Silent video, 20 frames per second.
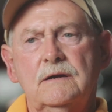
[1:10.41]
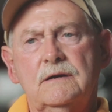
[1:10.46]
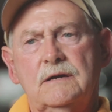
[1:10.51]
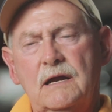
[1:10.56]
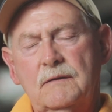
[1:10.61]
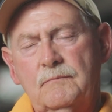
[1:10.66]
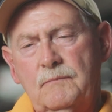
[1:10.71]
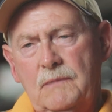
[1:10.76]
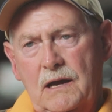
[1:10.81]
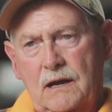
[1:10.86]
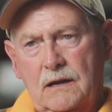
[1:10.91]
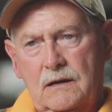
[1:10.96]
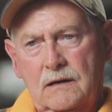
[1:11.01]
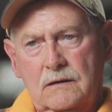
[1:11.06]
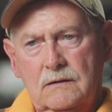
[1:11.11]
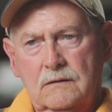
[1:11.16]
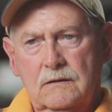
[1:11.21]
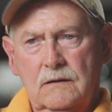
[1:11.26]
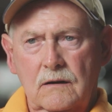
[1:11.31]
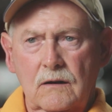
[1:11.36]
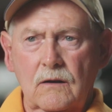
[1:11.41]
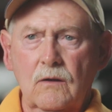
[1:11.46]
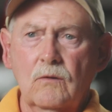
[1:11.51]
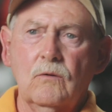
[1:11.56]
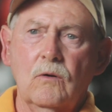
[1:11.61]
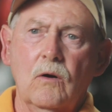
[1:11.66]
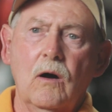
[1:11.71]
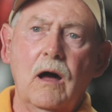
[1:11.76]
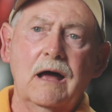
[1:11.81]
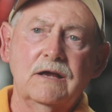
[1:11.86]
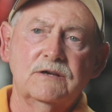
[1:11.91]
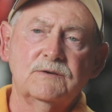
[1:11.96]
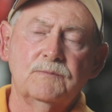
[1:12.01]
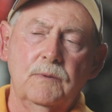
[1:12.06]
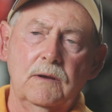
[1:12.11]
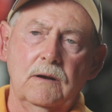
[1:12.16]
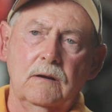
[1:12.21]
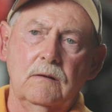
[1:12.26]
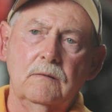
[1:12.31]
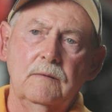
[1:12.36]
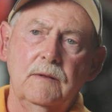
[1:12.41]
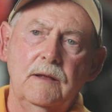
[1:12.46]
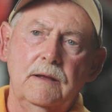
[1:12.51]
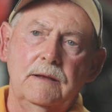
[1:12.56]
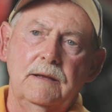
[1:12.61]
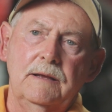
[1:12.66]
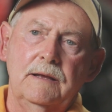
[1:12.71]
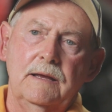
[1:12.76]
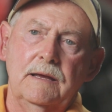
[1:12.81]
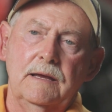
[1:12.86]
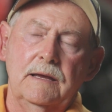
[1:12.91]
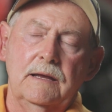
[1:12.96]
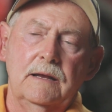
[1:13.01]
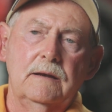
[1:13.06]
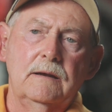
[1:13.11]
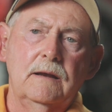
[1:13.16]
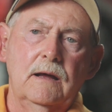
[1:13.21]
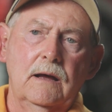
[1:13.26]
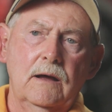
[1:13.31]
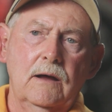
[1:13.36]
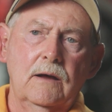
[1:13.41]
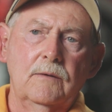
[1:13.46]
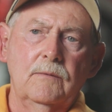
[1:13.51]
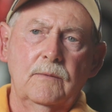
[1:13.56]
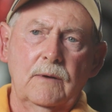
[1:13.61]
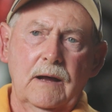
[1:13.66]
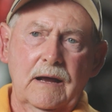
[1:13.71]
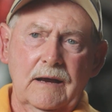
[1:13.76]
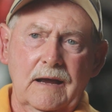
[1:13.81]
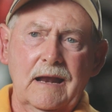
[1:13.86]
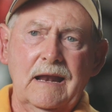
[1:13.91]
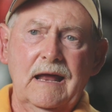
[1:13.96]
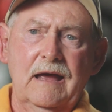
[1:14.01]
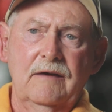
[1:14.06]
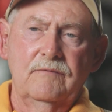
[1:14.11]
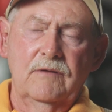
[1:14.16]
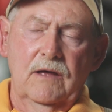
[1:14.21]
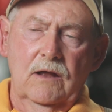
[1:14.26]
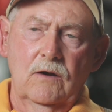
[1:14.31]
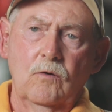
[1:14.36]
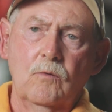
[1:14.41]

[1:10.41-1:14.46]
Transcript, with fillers: take me out here to the local hospital and uh, I got to have that